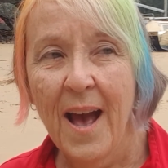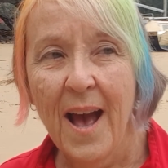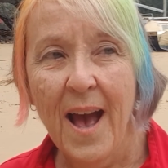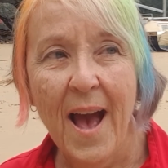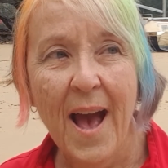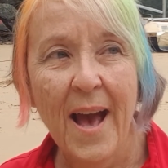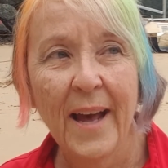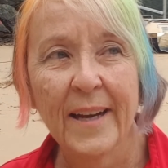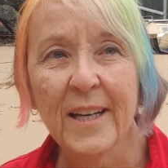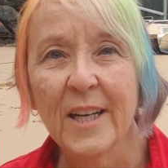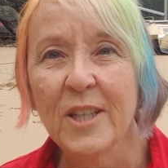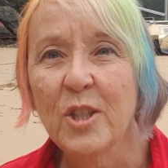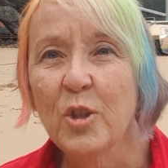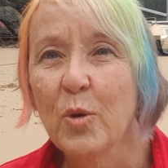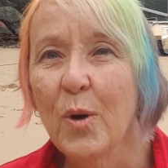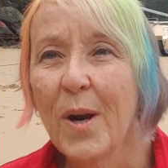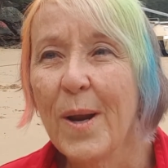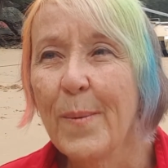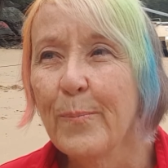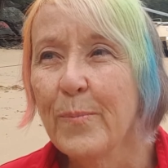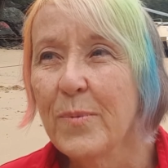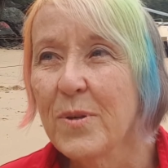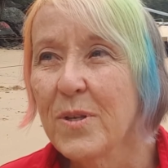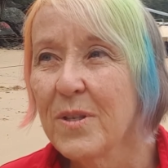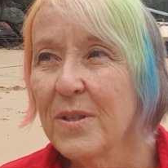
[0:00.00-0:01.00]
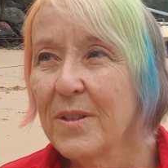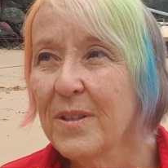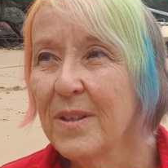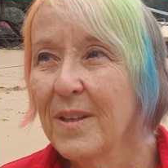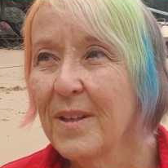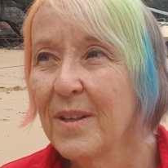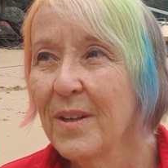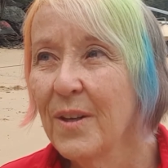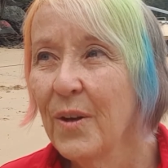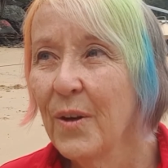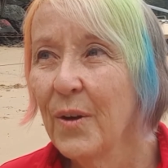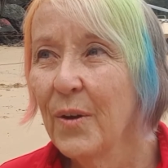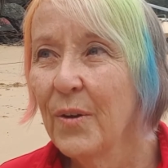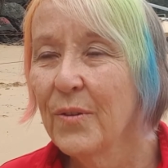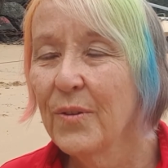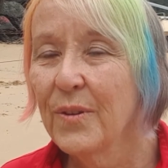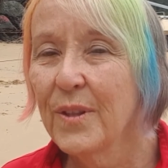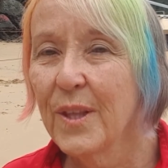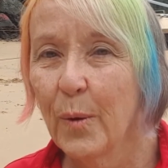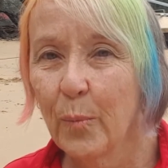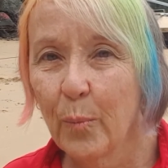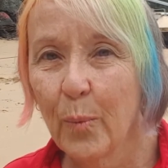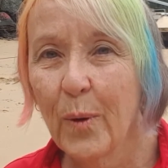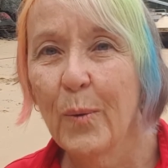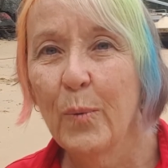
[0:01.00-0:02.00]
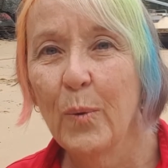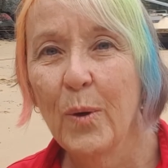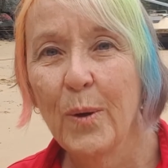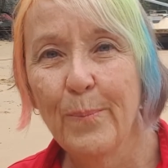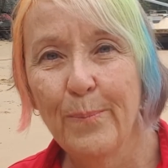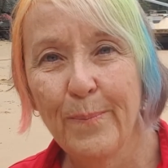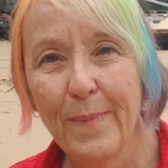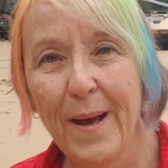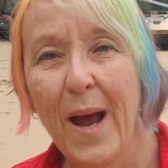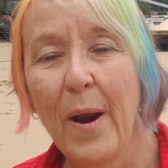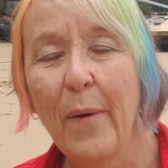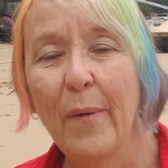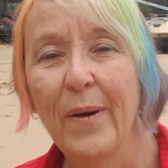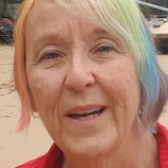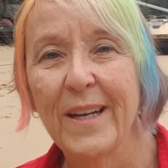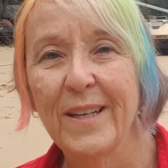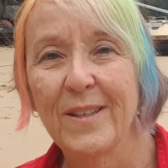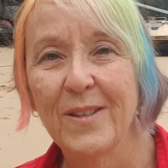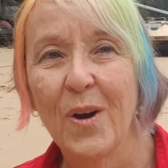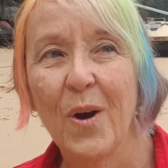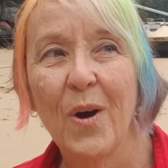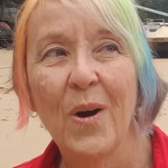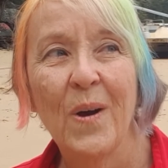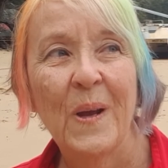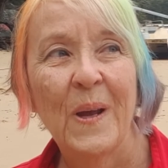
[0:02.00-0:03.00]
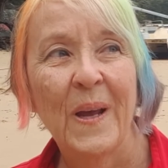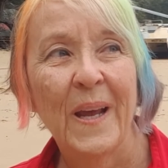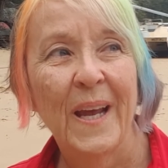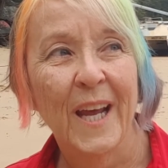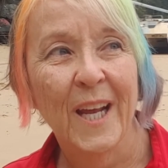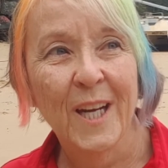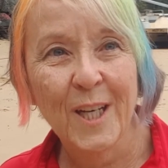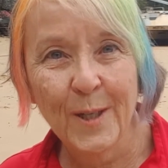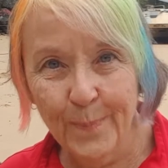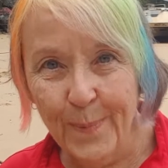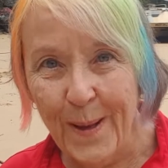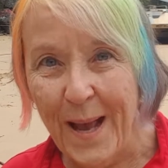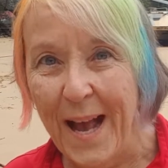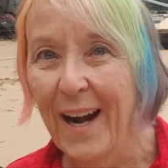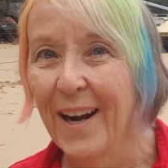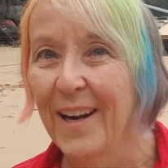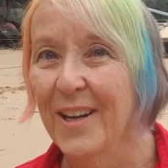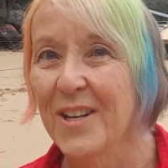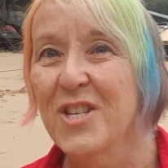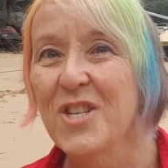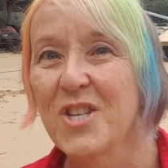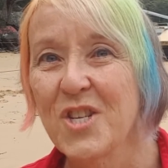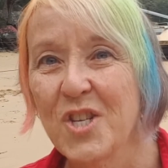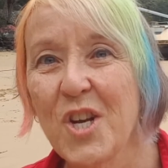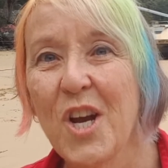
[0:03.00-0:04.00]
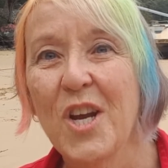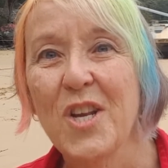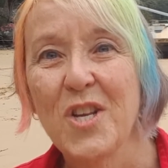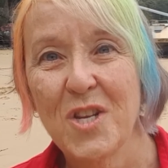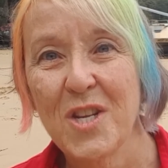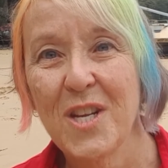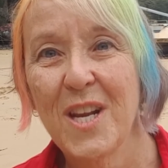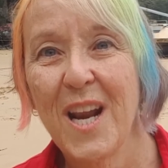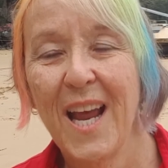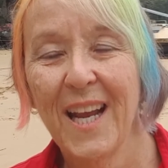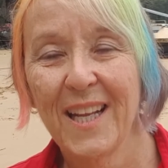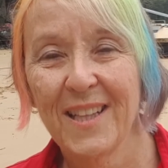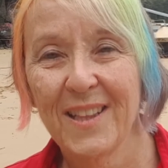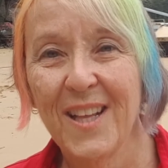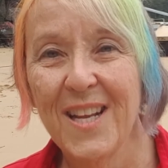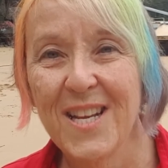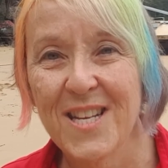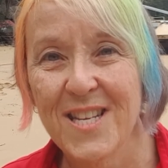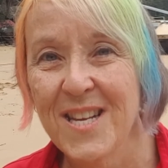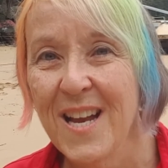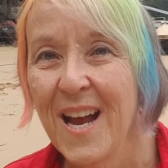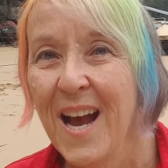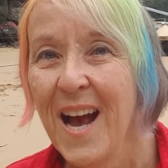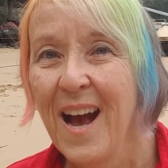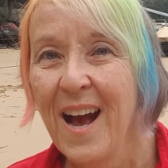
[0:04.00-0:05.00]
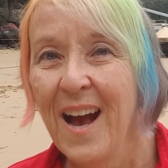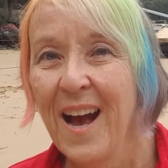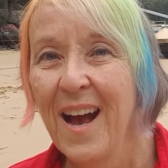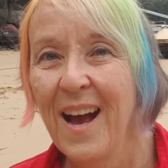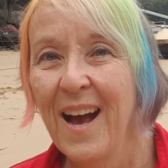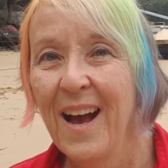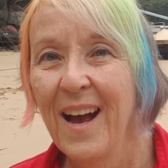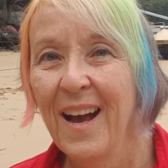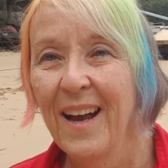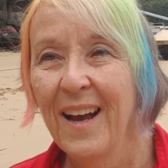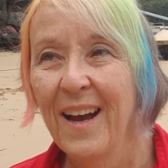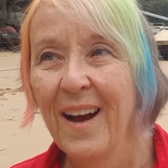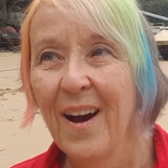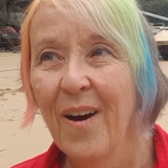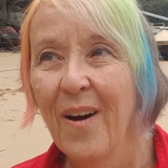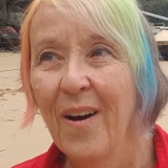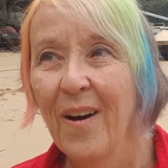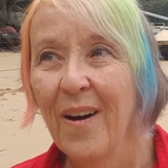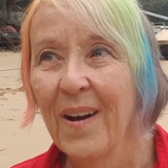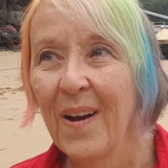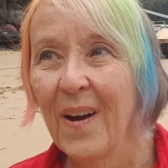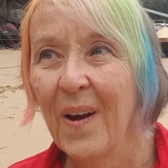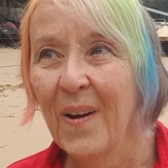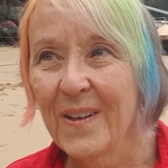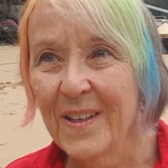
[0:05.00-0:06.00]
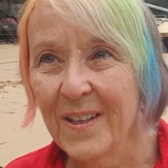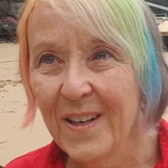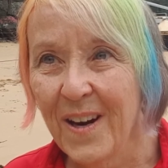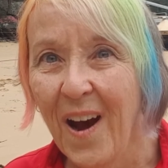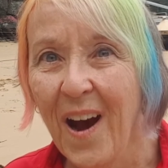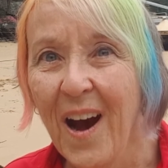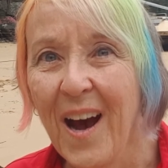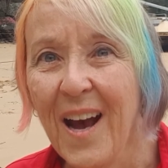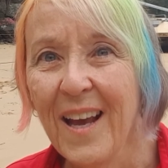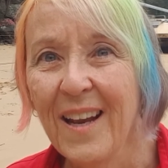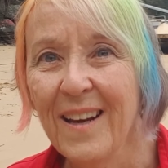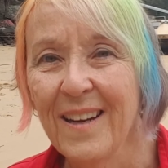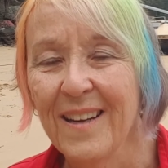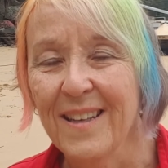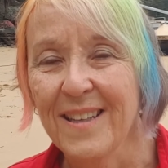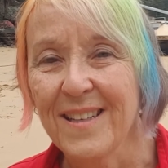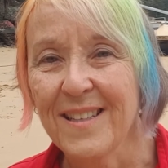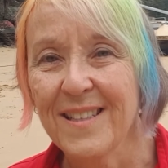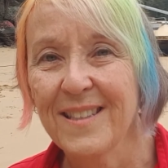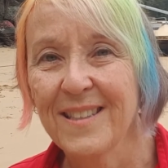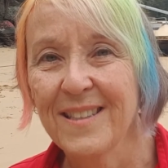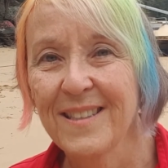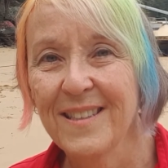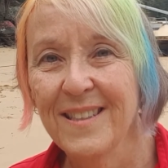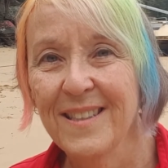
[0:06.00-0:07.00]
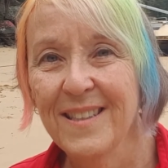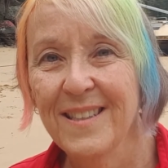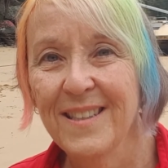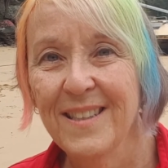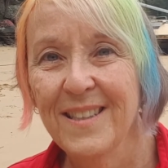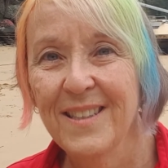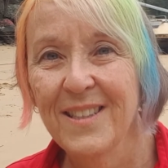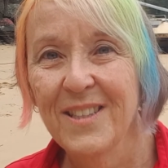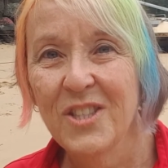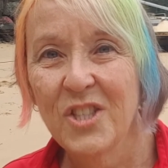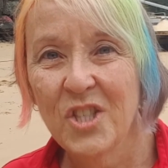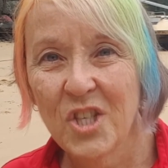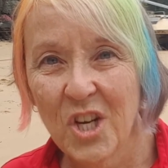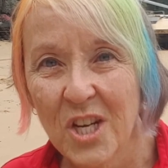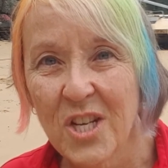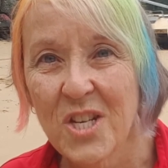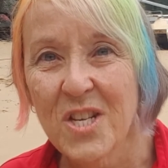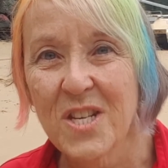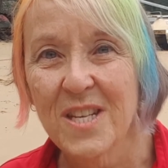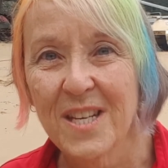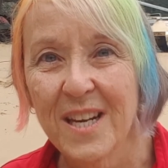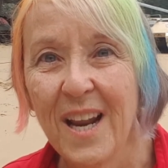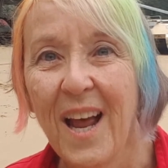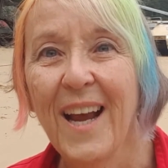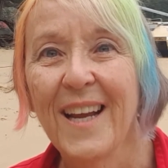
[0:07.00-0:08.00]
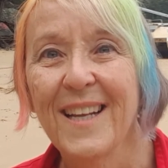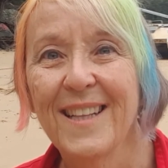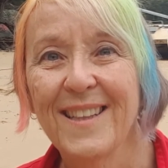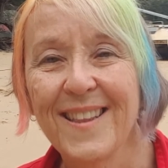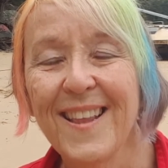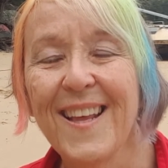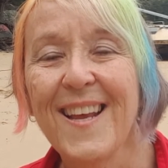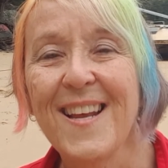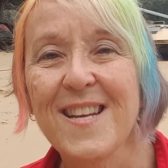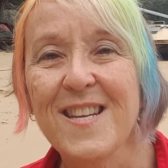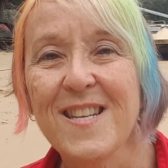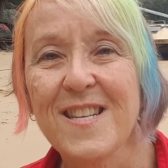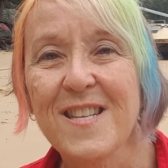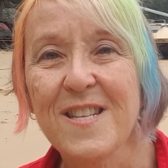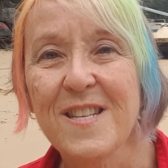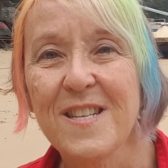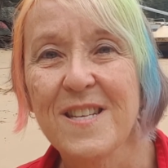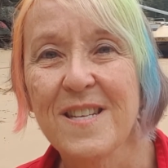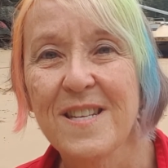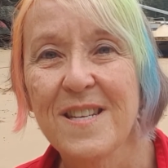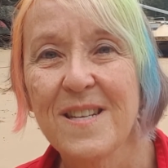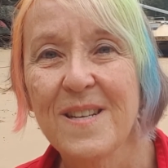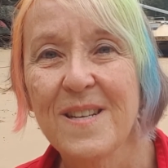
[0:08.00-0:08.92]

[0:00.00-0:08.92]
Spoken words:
And I dreamt that we were married in a palace just like this, on an island just like this.